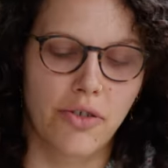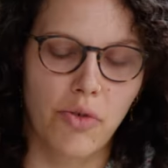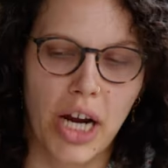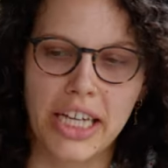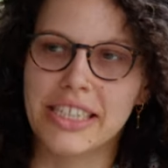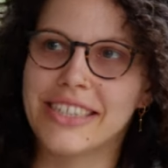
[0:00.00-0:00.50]

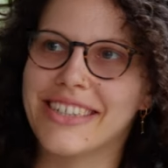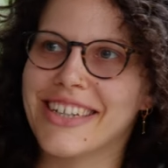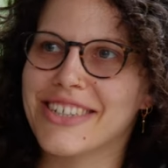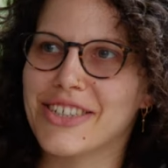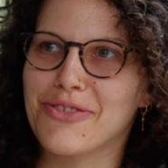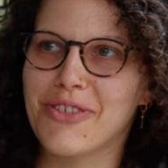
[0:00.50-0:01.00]
Right.
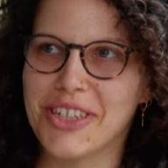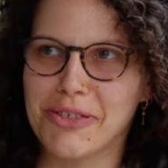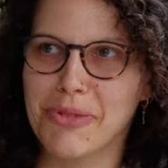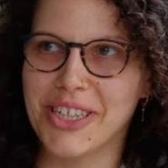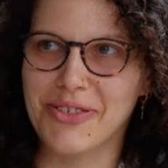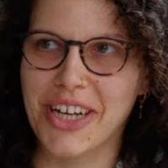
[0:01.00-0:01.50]
Thank you very
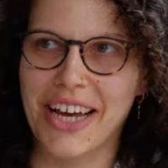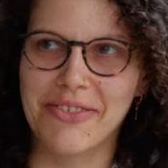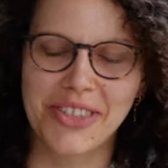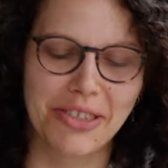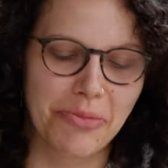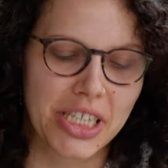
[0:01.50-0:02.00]
much for
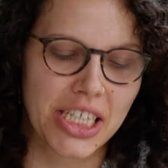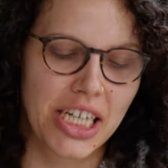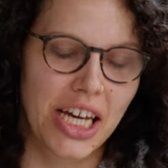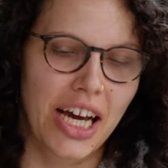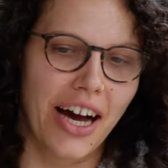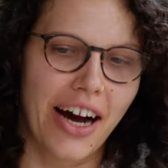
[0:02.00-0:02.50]
having me.
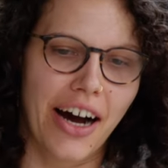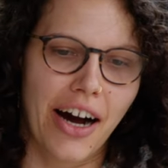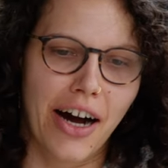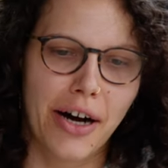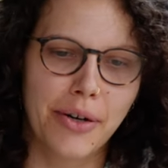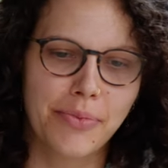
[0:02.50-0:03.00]

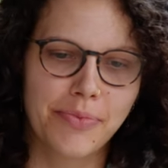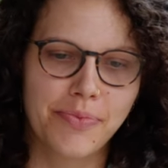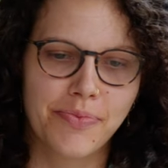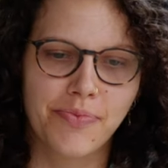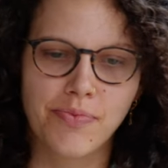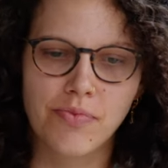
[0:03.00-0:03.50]

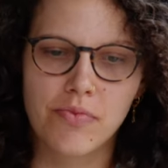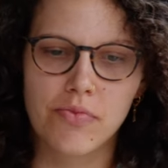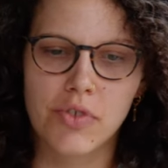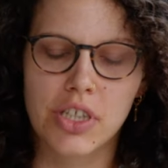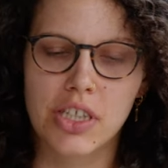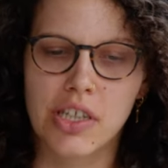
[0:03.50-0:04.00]
Um,
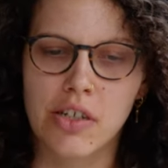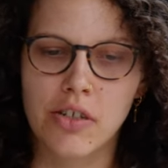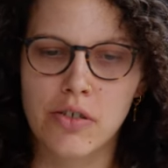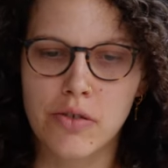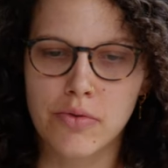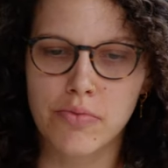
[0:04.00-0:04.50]

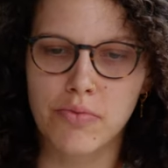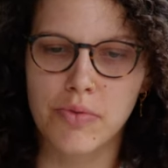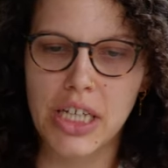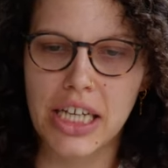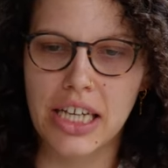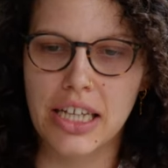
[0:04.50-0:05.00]
so,
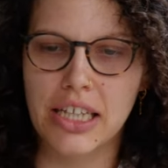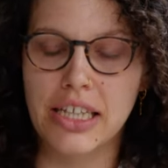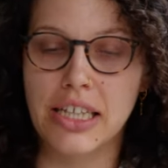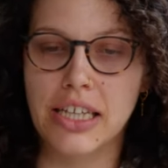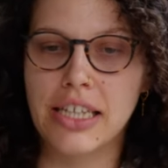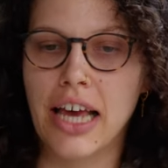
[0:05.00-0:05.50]

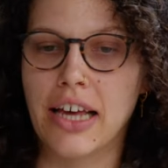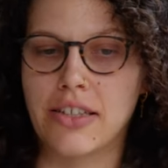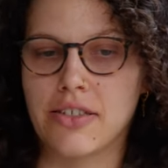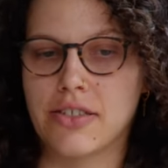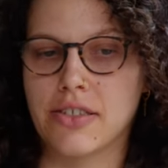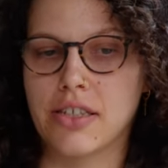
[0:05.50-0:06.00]

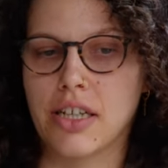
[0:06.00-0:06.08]
yes,